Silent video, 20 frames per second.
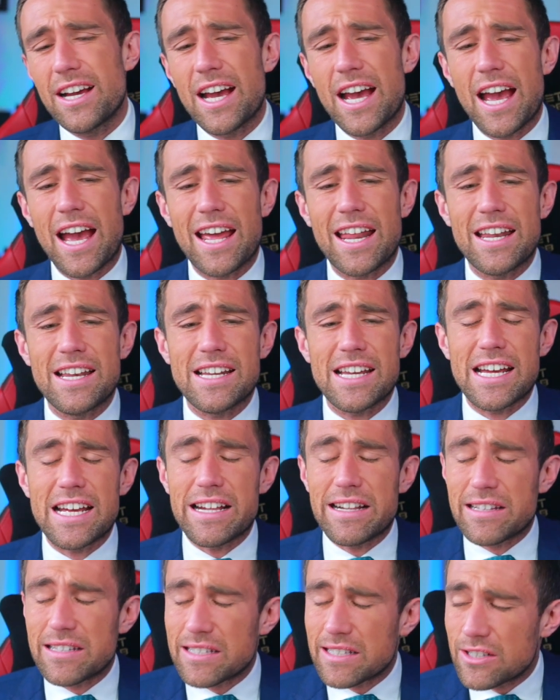And
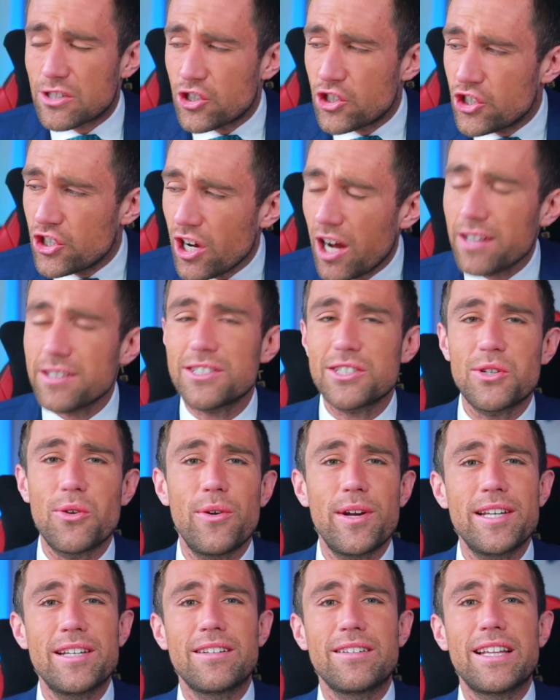it's just
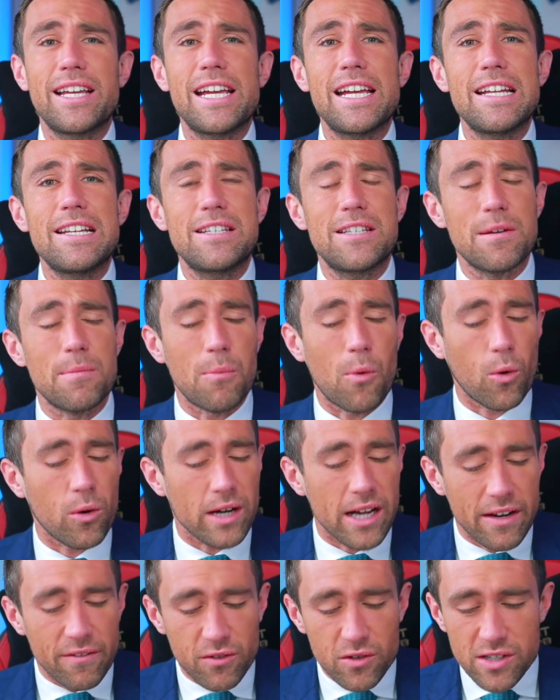going to lead to more
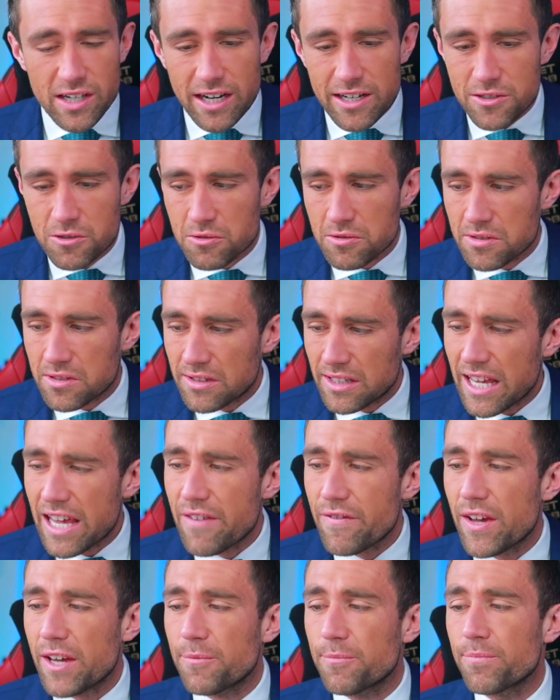advertisers
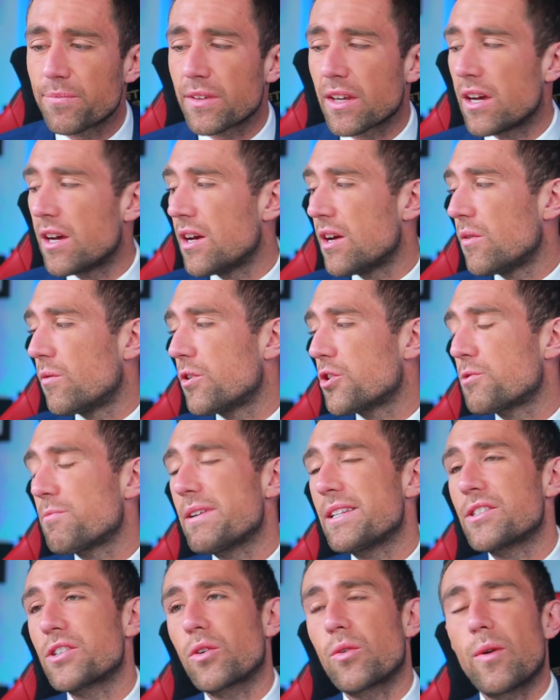leaving, which
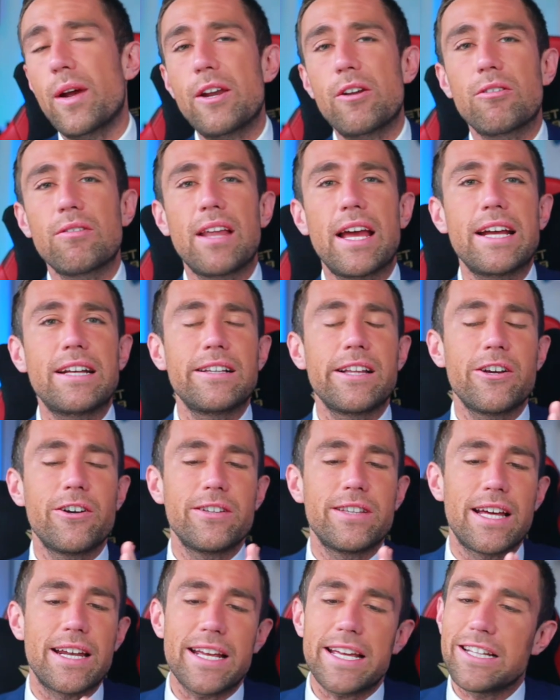means a greater
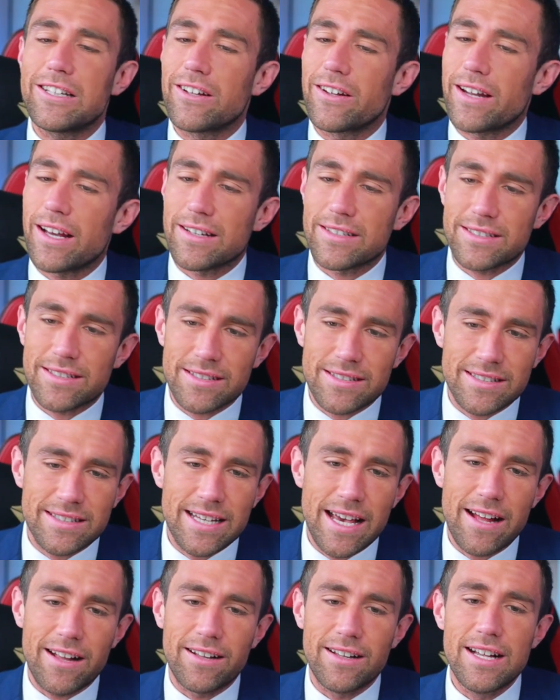likelihood that Elon has to
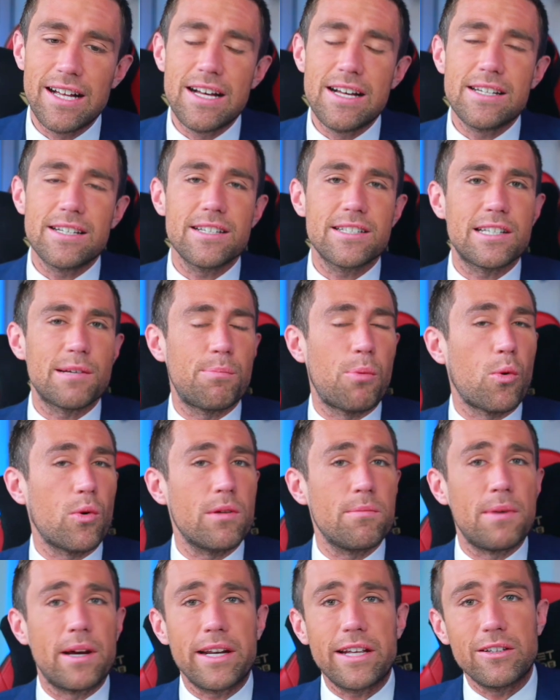sell to support
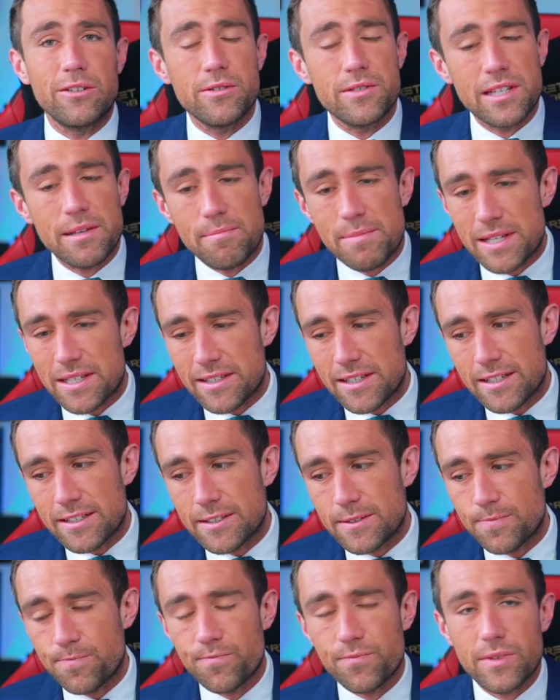a money losing
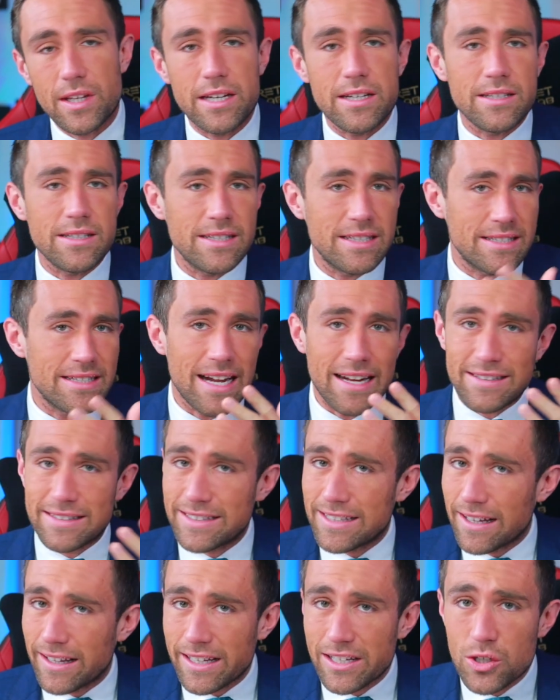business. He's not
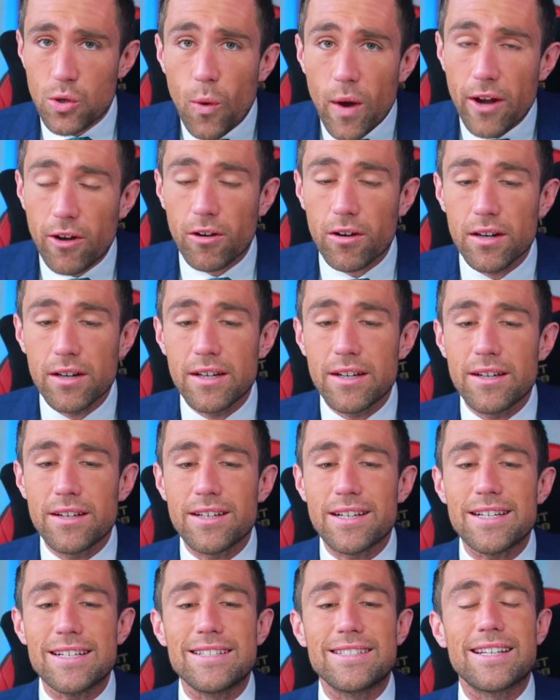selling Twitter,
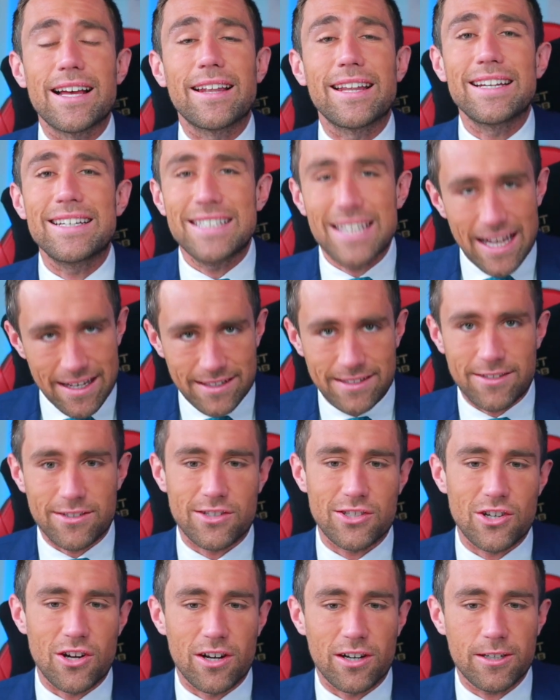he's selling Tesla
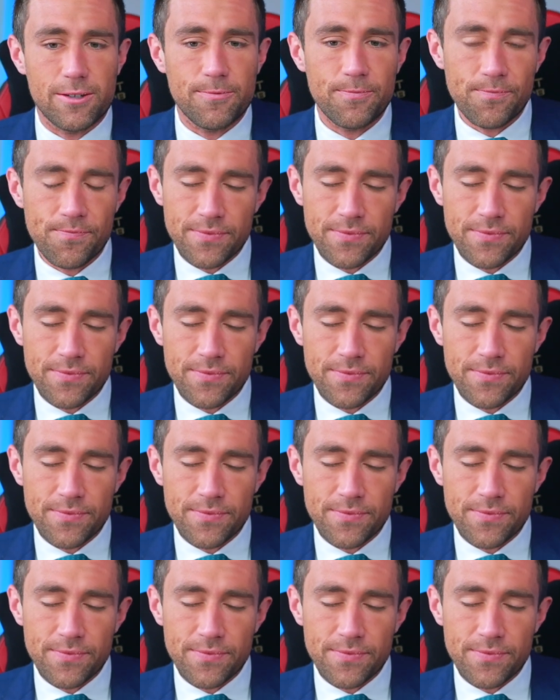stock.